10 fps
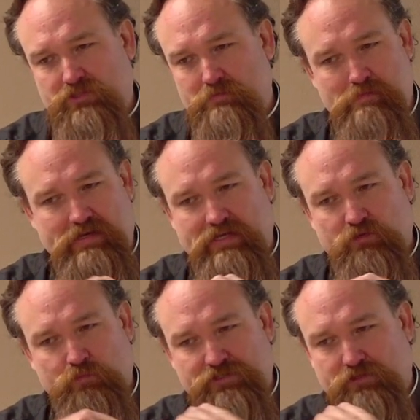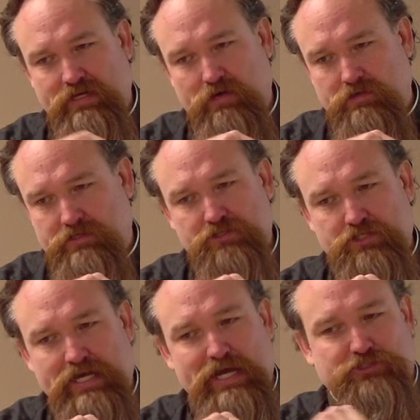So maybe you can use a lot. It
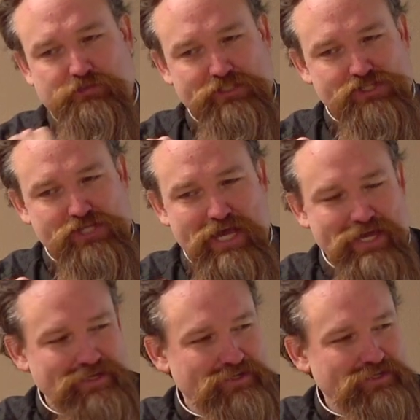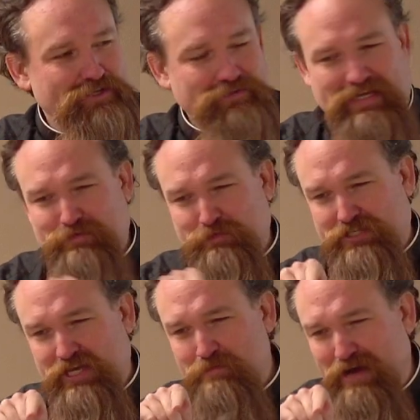doesn't actually say that it was
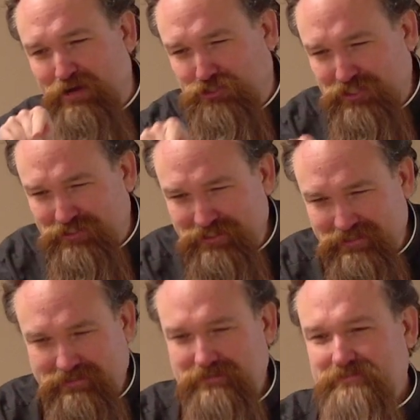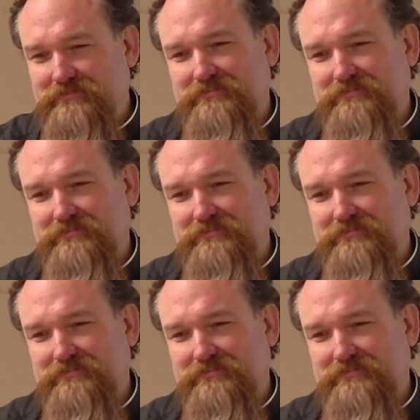said about Jesus.